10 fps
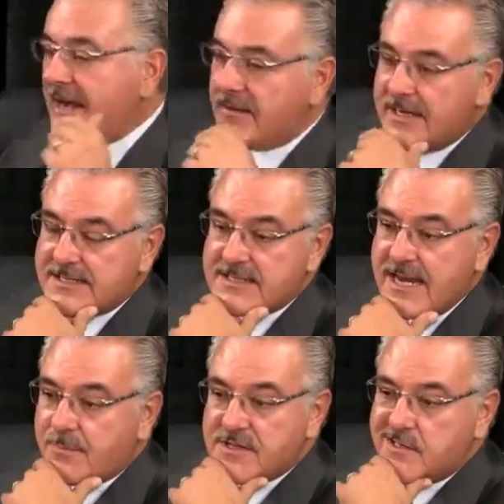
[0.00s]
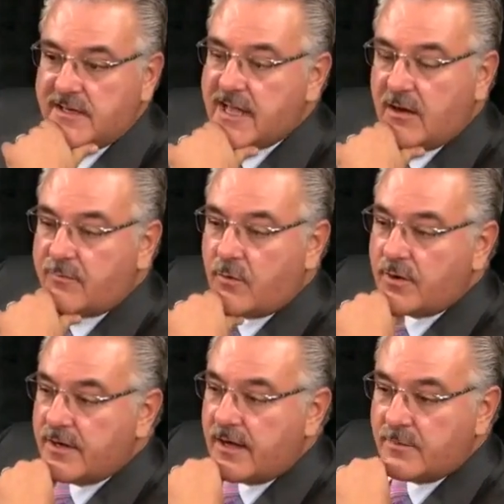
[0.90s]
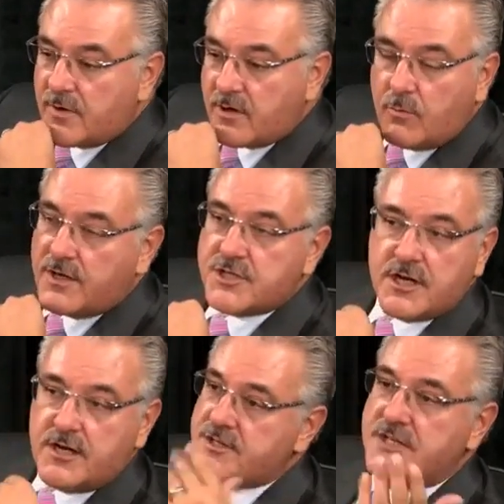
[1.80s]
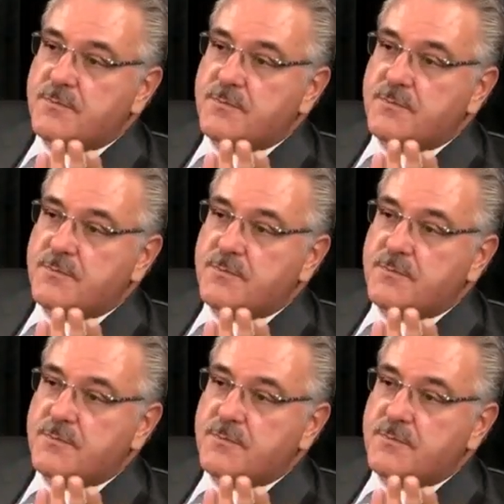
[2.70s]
out of a state prison in California on a murder one charge,